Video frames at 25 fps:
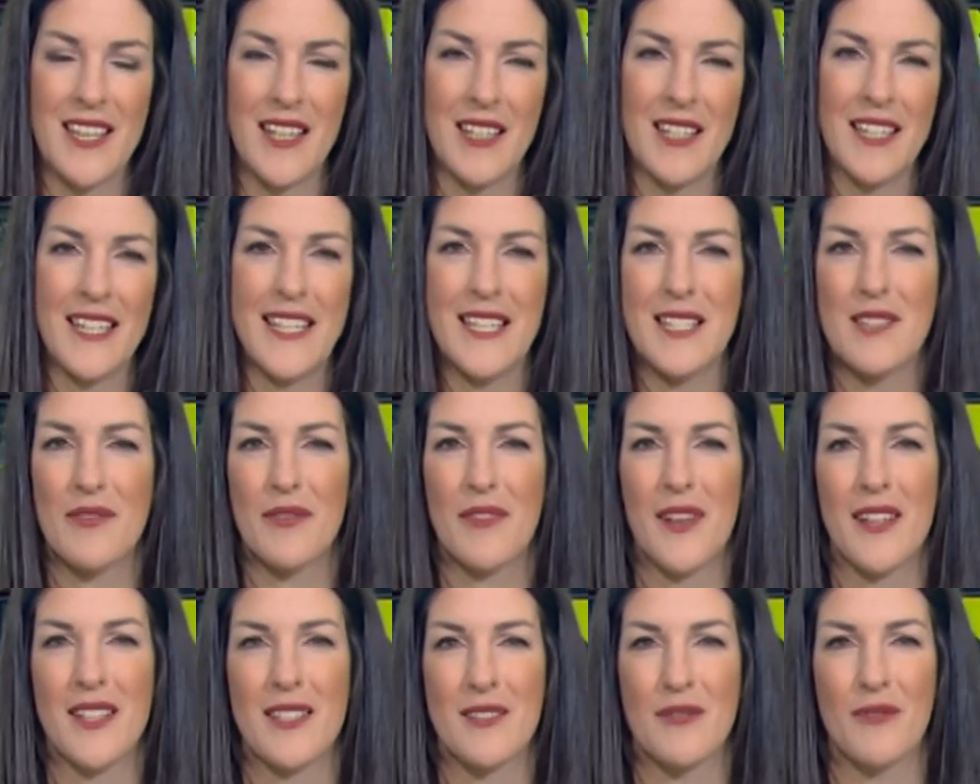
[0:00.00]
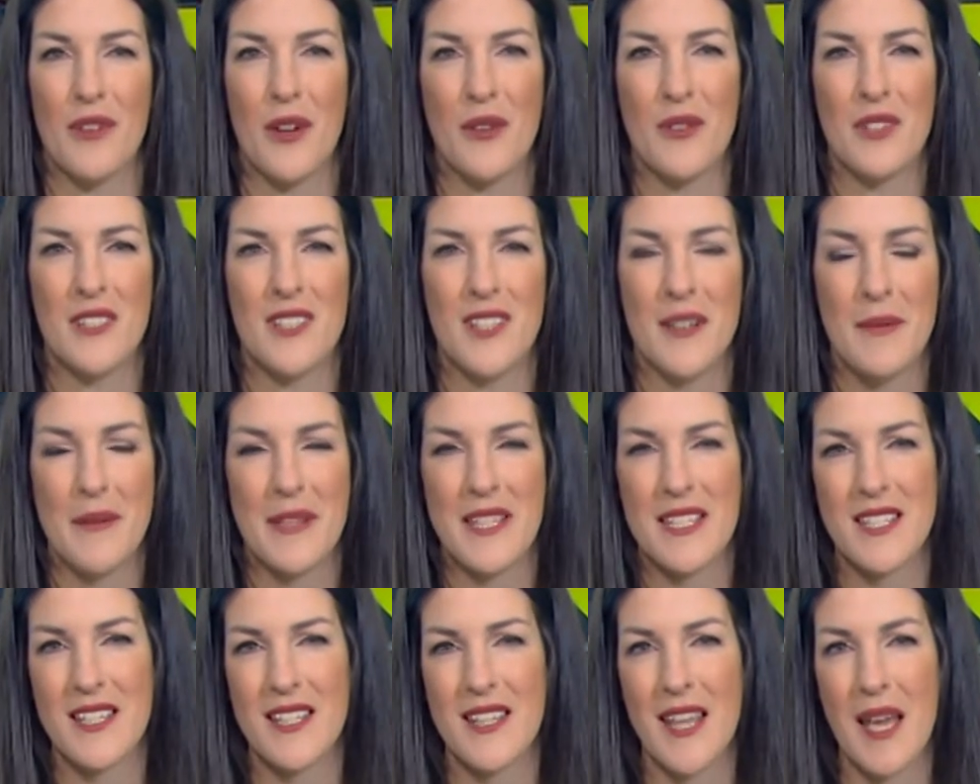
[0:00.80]
Uh, Leeds fans voted him
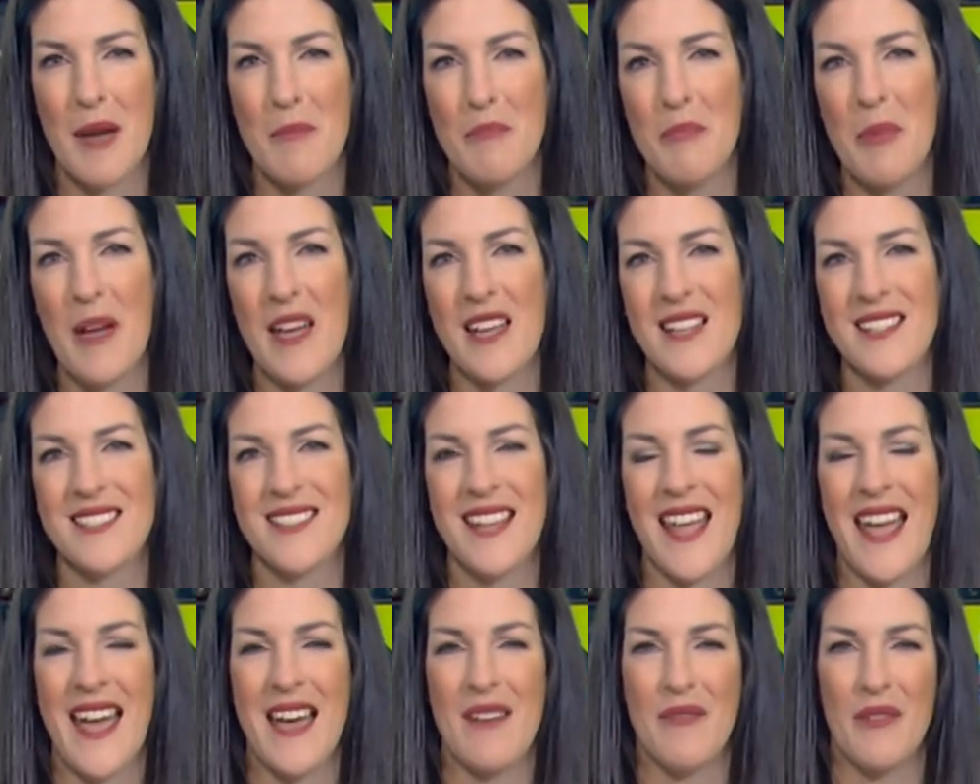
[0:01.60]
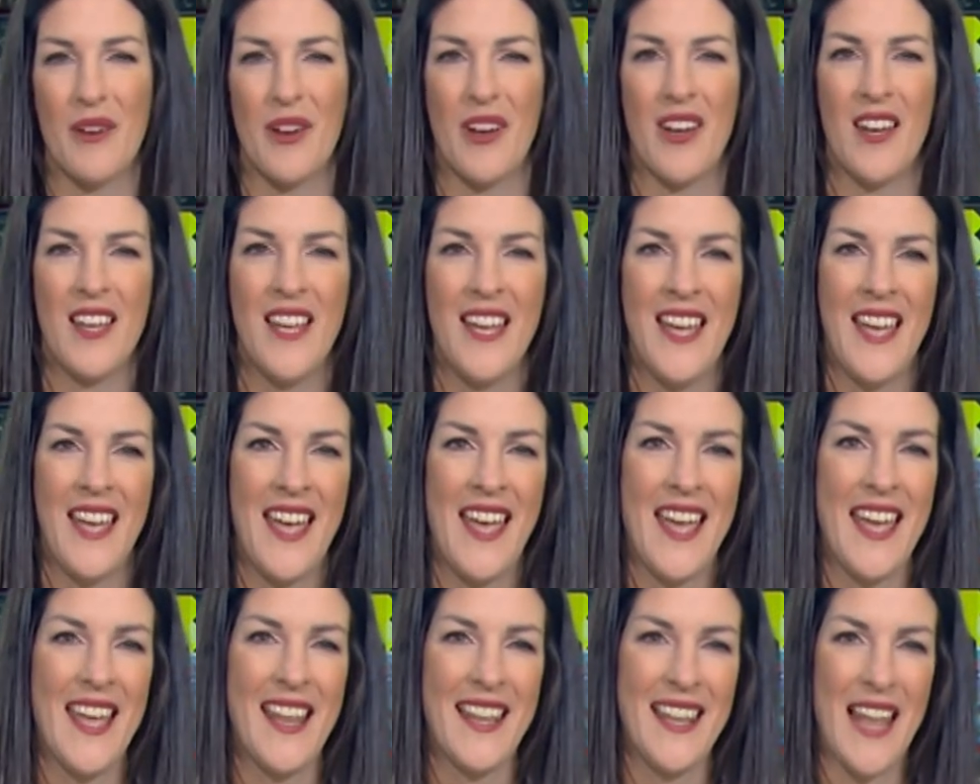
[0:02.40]
into their best ever
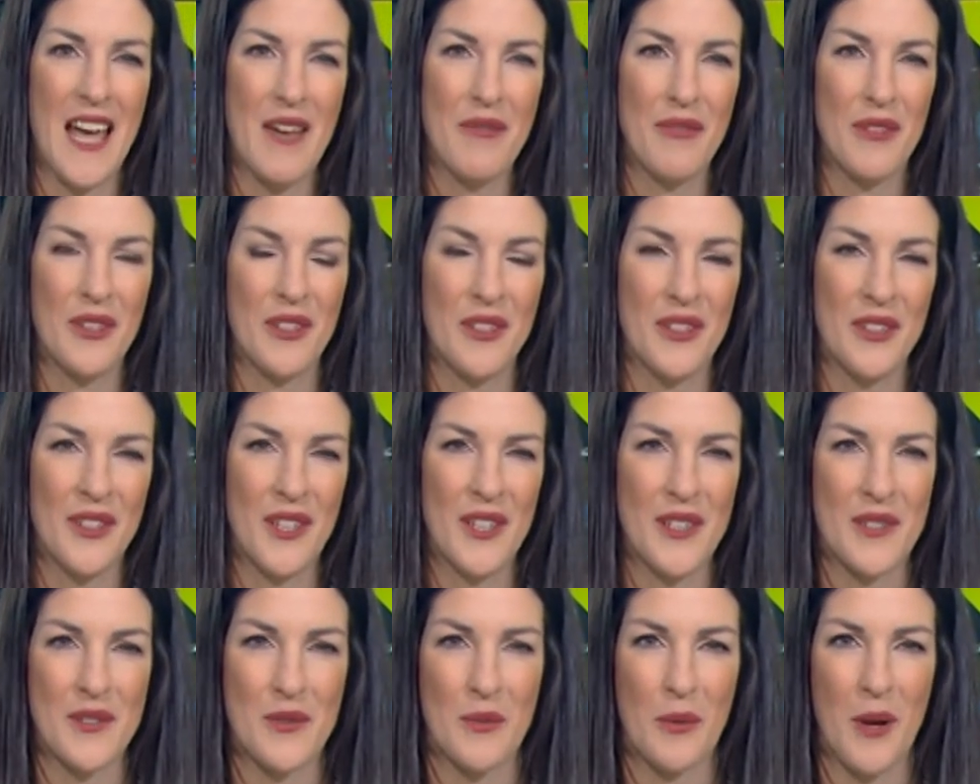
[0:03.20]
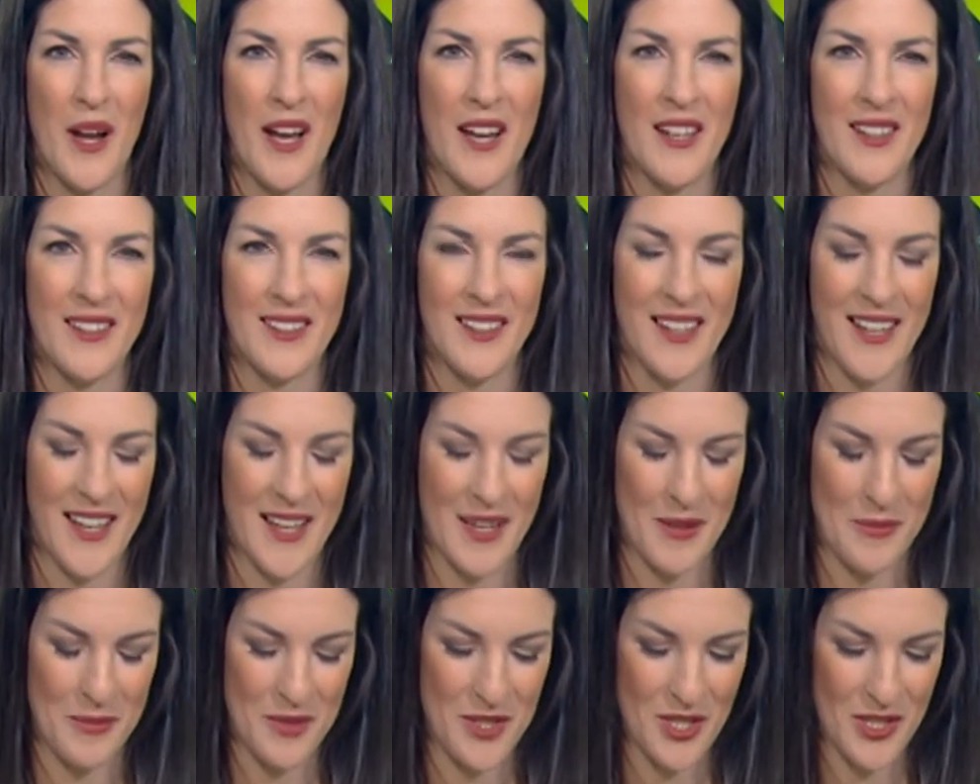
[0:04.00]
11 as well
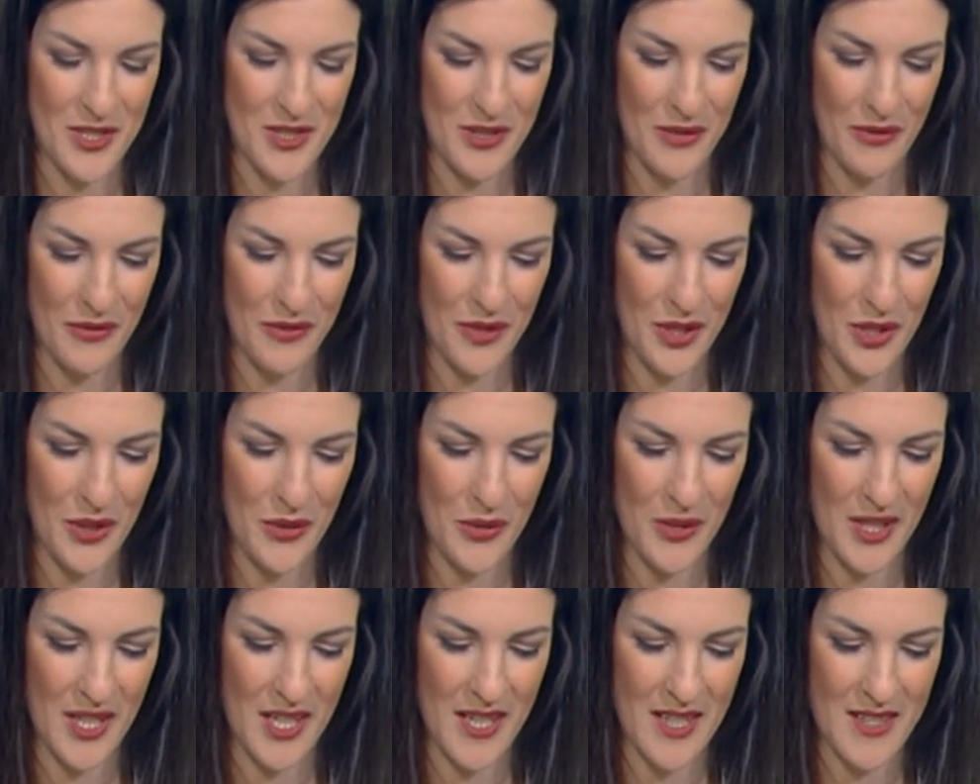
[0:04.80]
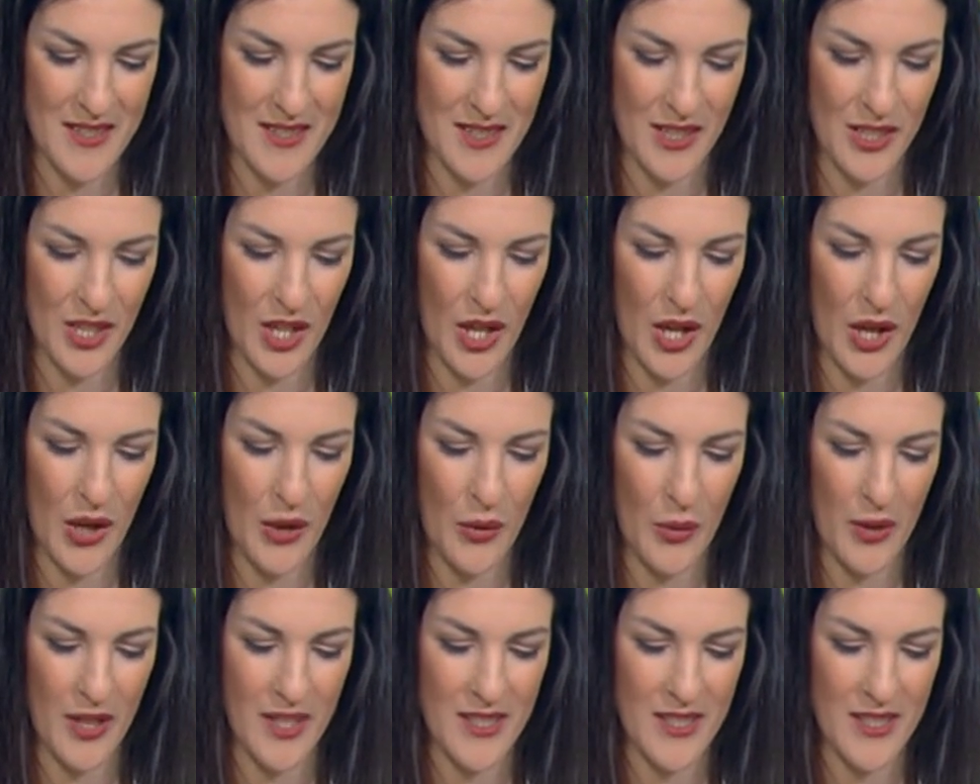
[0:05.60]
uh, just a few years ago.